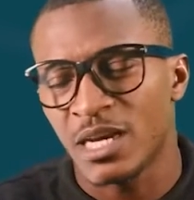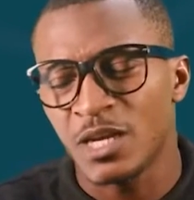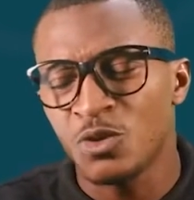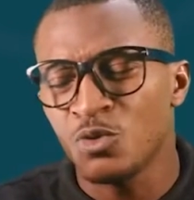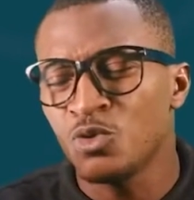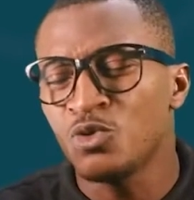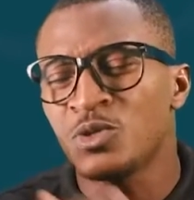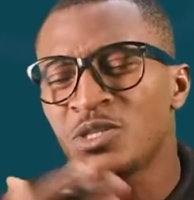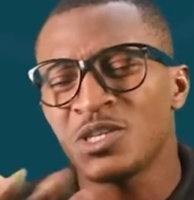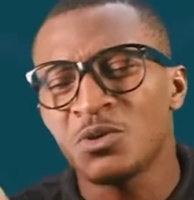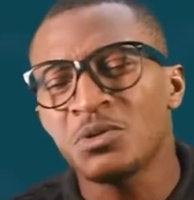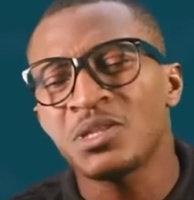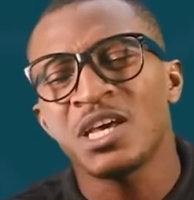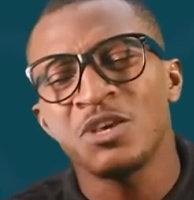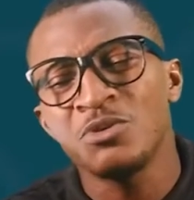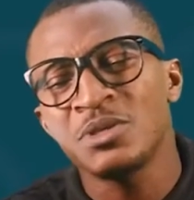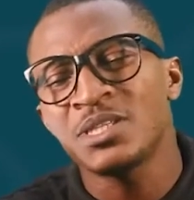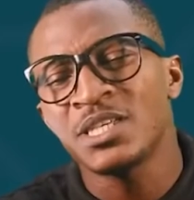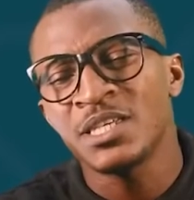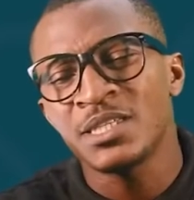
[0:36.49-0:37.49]
I know you say, what are
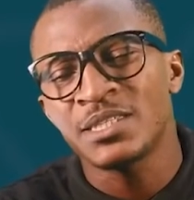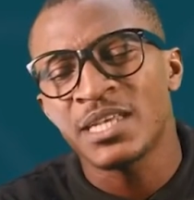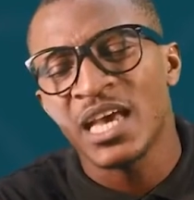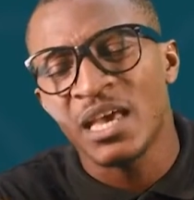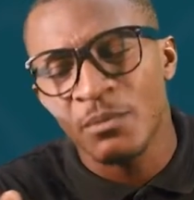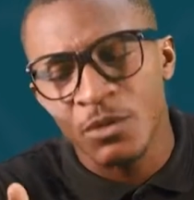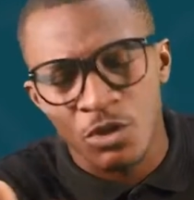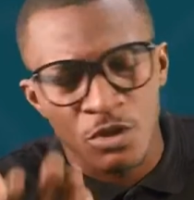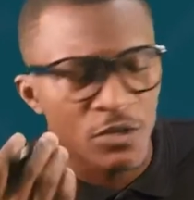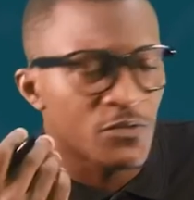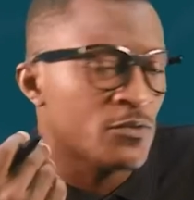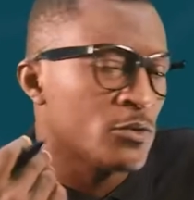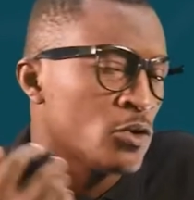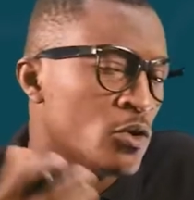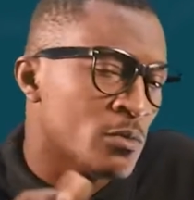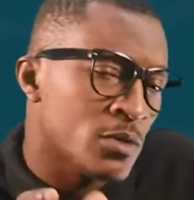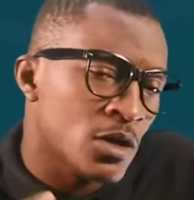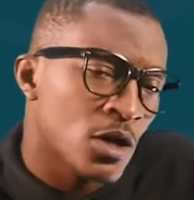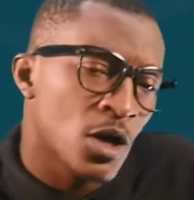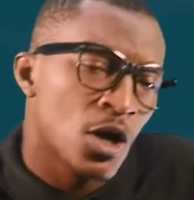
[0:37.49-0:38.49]
you saying inside me? Just
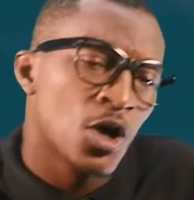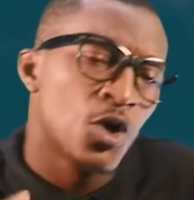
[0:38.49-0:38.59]
follow me.